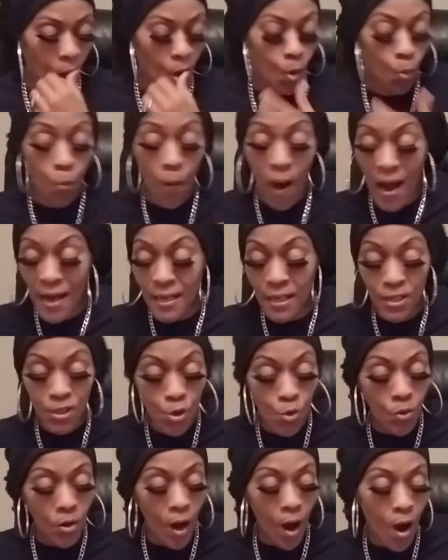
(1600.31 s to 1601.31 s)
Why didn't
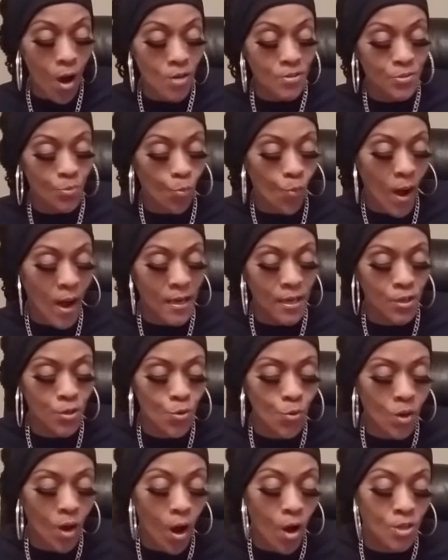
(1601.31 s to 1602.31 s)
you cause why didn't
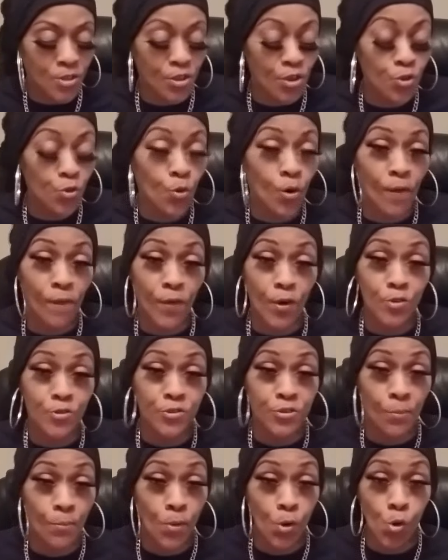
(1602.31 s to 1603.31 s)
you cause the universe
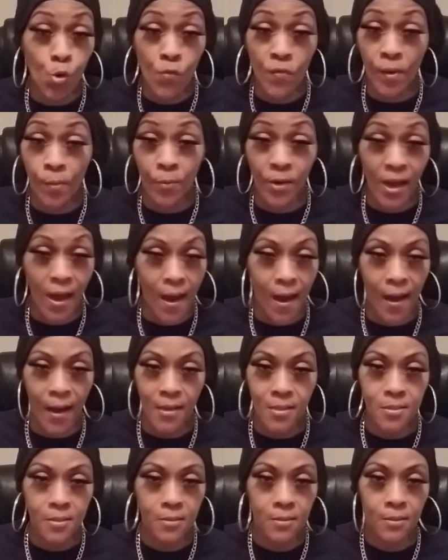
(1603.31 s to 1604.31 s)
to move and
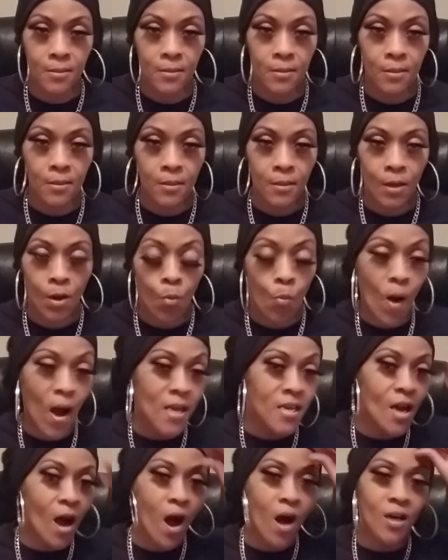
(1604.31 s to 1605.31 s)
react?
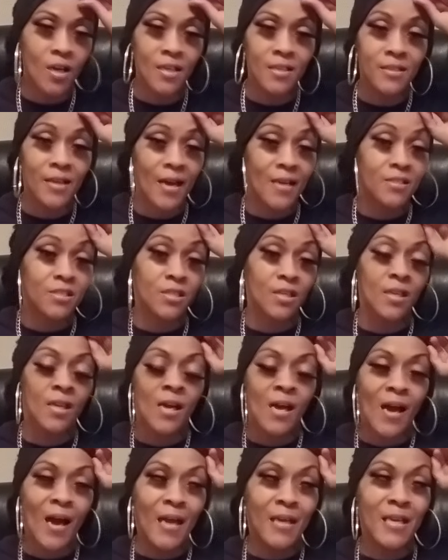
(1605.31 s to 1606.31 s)
Why y'all connection
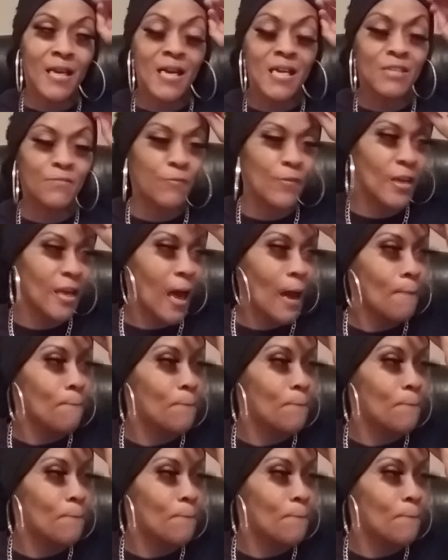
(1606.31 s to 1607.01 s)
and these feel like